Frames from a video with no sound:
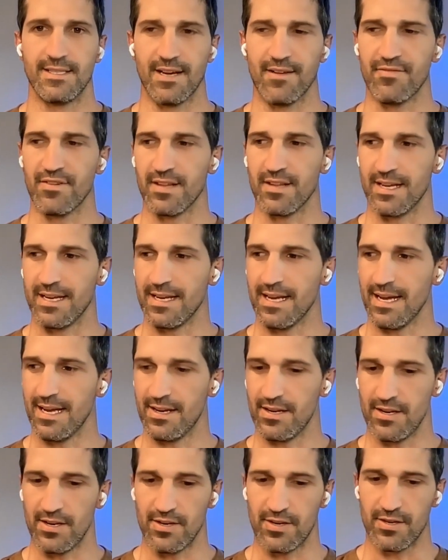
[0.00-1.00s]
Definitely.
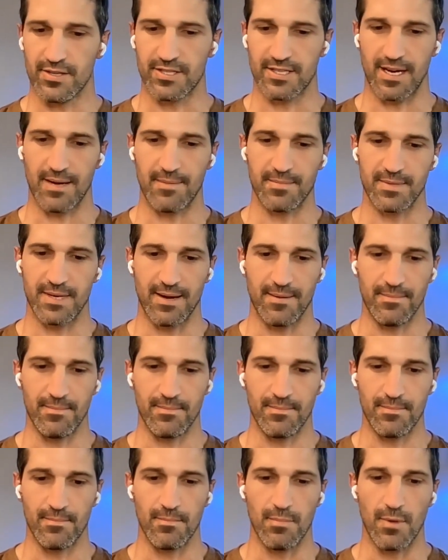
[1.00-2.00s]
And you summed
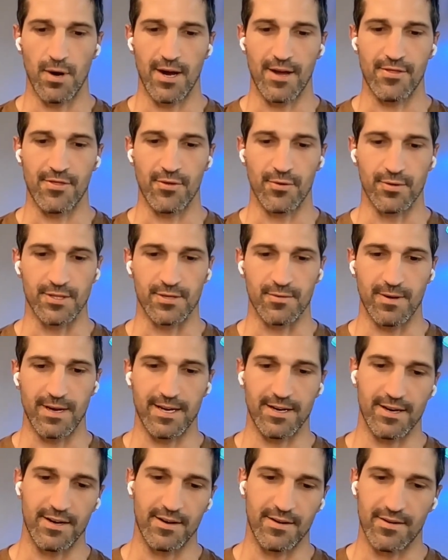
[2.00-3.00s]
up my thoughts
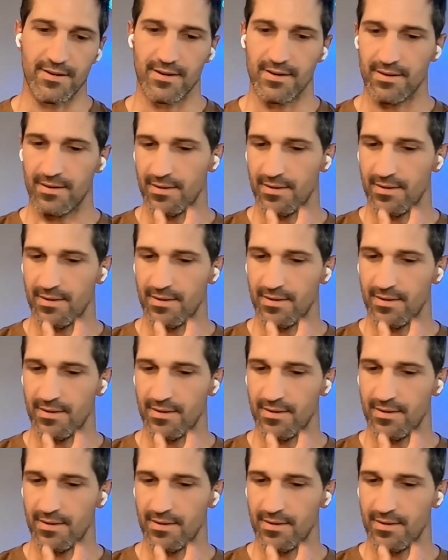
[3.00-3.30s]
around it.